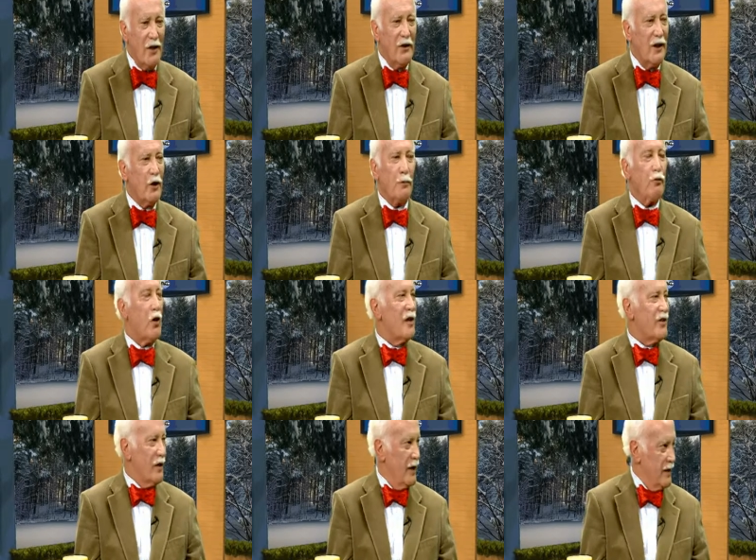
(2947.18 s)
in the
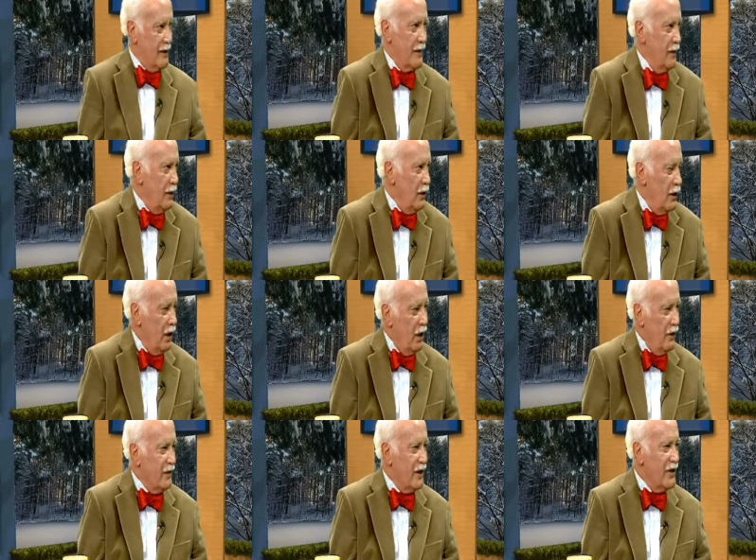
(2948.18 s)
process
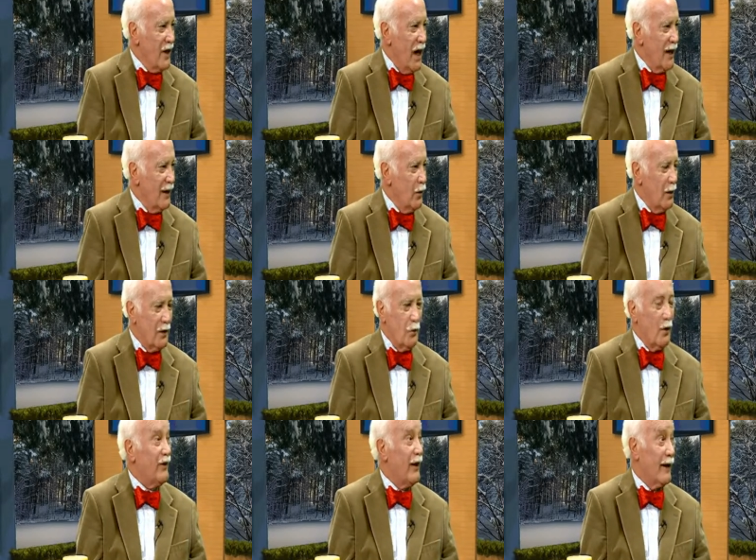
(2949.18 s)
of deciding what,
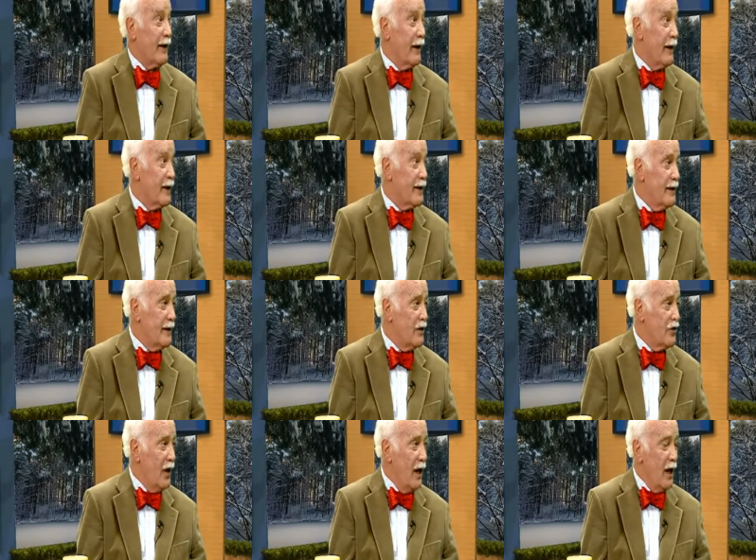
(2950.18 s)
what that art
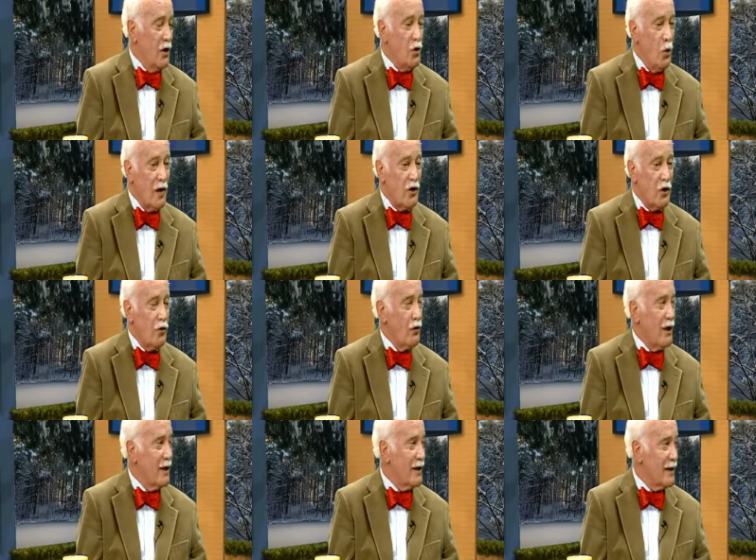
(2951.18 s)
is. To what
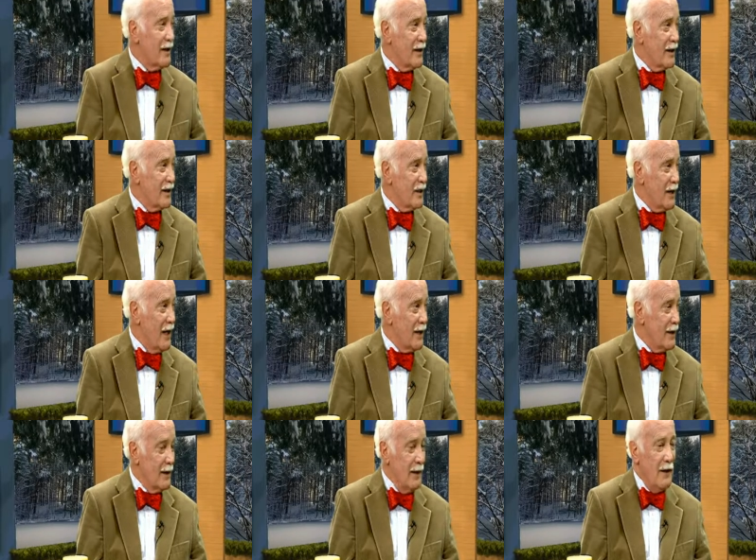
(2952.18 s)
degree does it
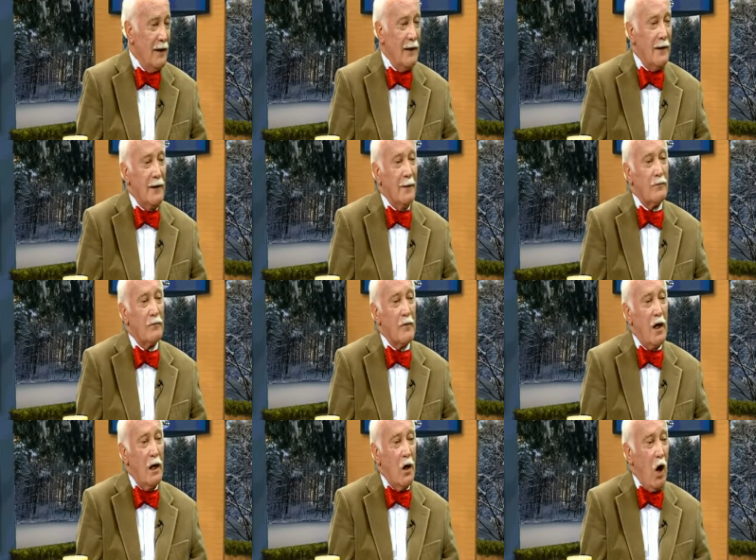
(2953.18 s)
extend? Uh,
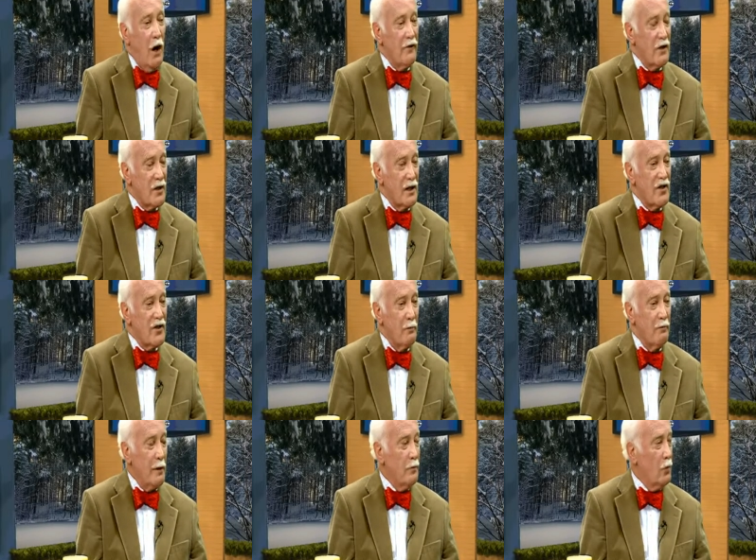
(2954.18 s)
obviously, some
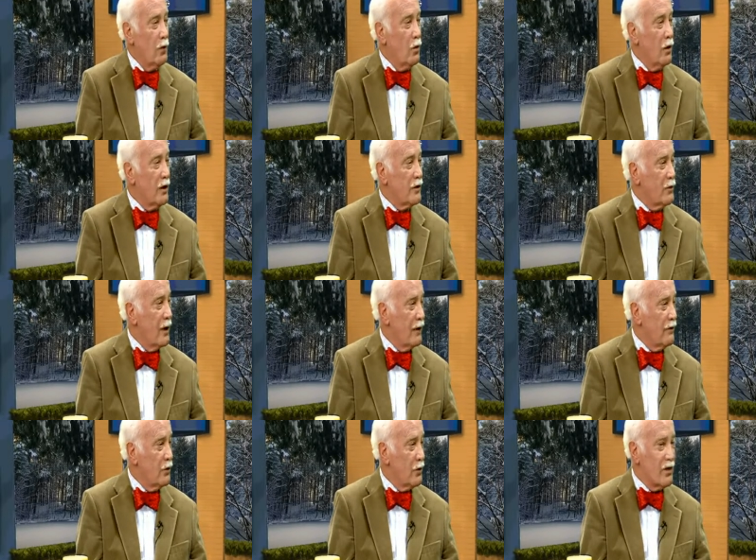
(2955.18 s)
people would want to have
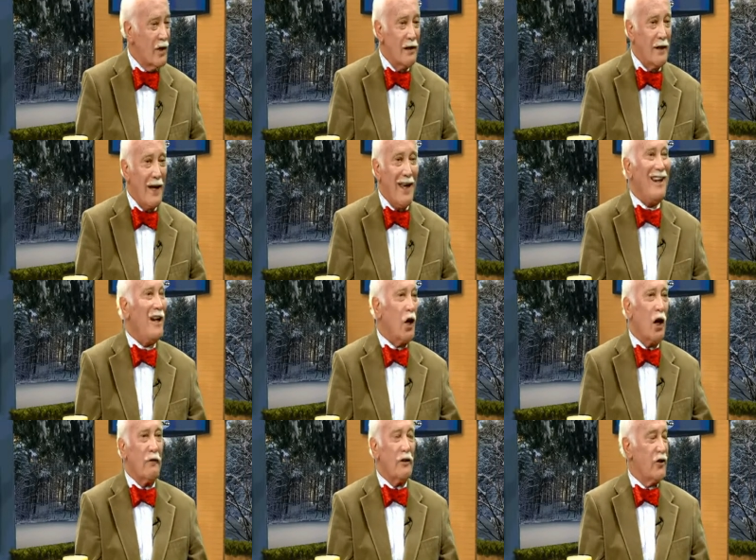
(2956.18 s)
it to extend to any
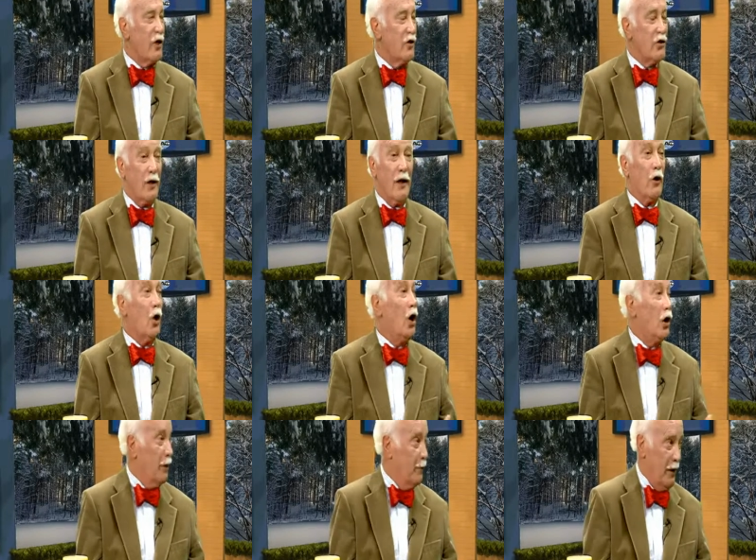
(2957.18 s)
conversation at
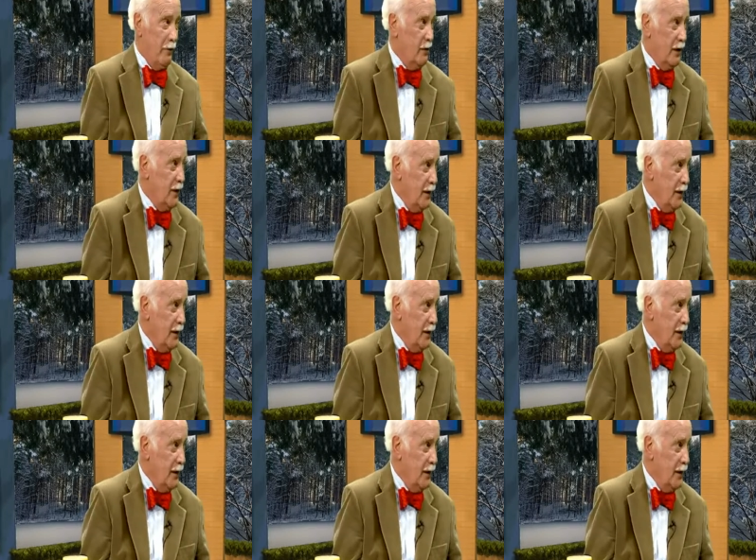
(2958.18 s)
all, apparently,